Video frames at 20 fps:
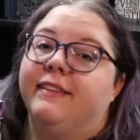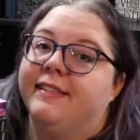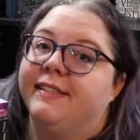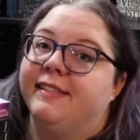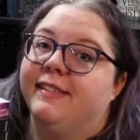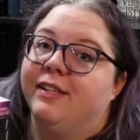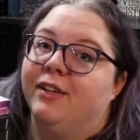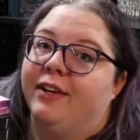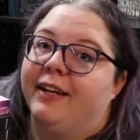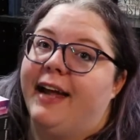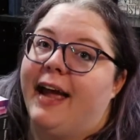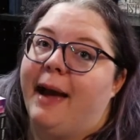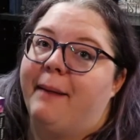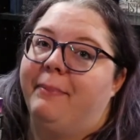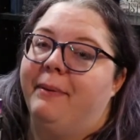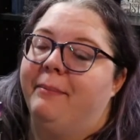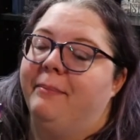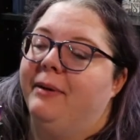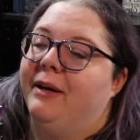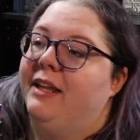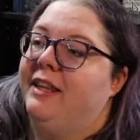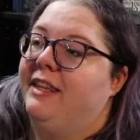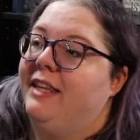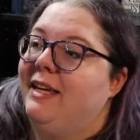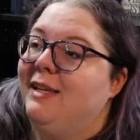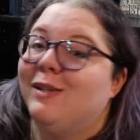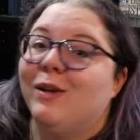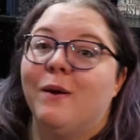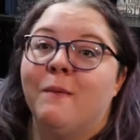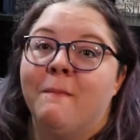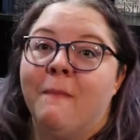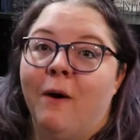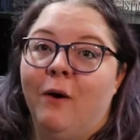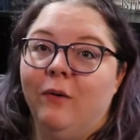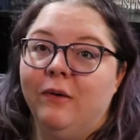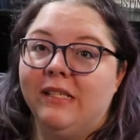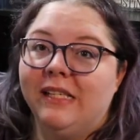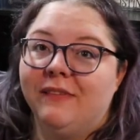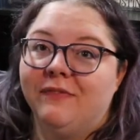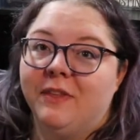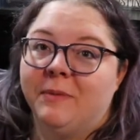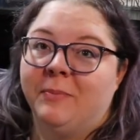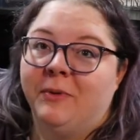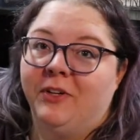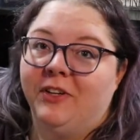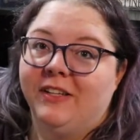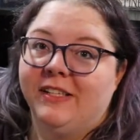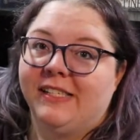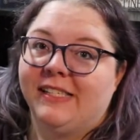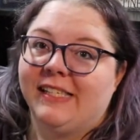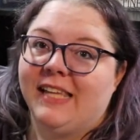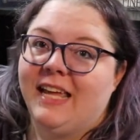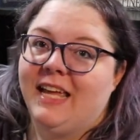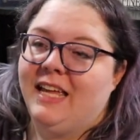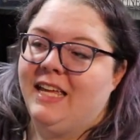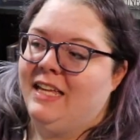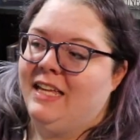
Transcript: This isn't gonna happen, but these are most of the books